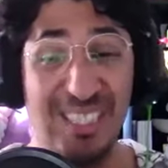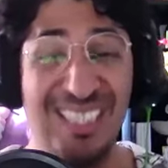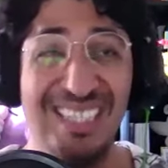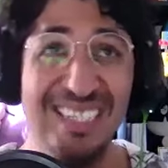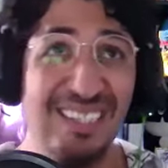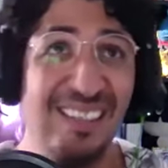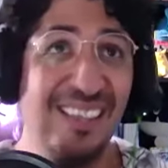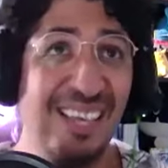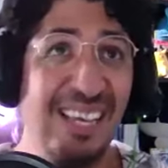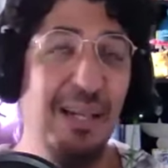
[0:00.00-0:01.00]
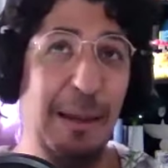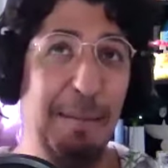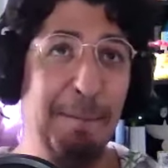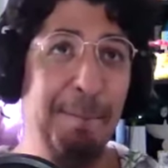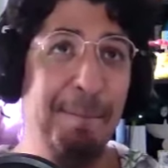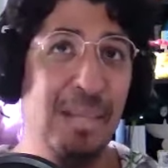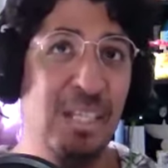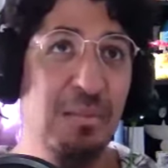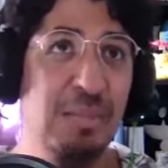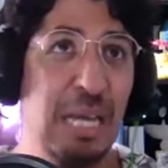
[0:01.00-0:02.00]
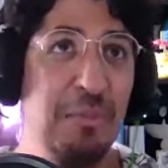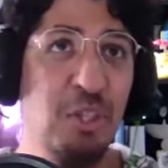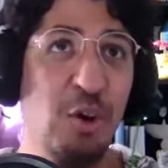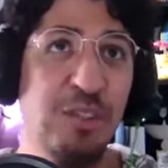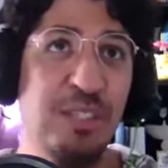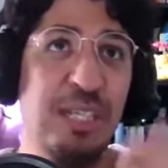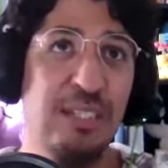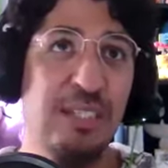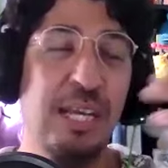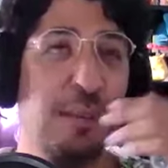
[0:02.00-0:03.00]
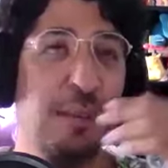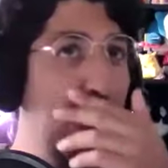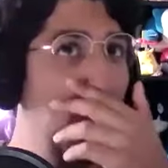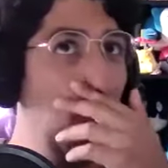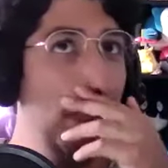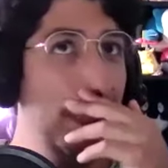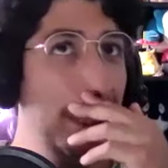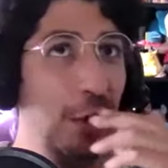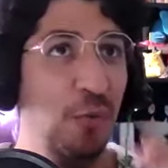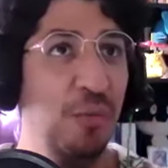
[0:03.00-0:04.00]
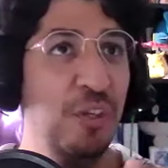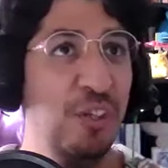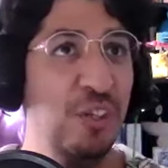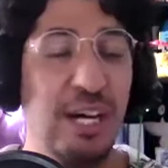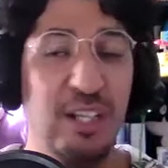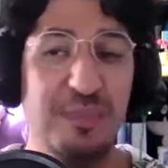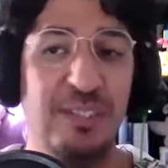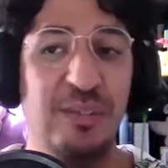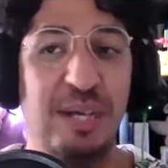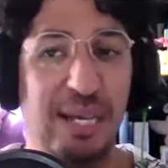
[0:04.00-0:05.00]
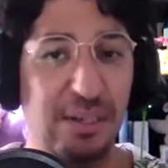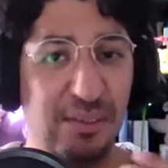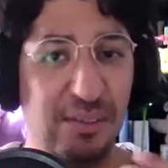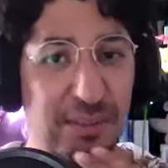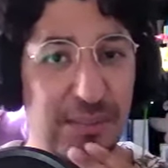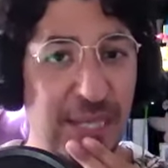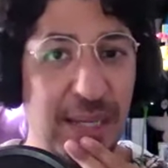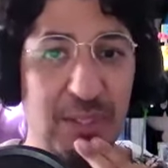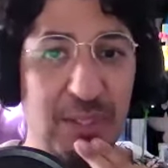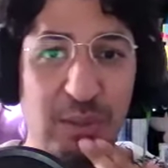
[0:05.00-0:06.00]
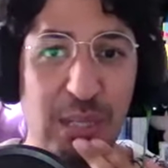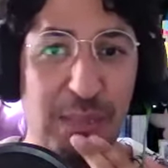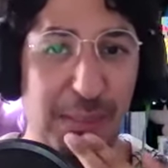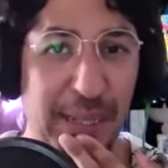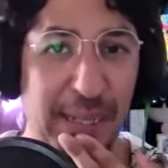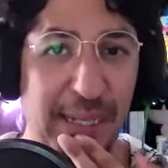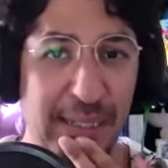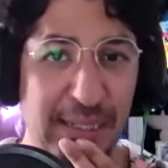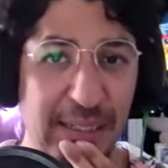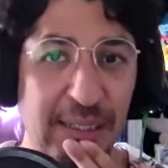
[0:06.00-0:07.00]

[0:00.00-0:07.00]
See, that's the thing. Like, sometimes those things take a priority over their child's mental health sometimes you know what i mean by that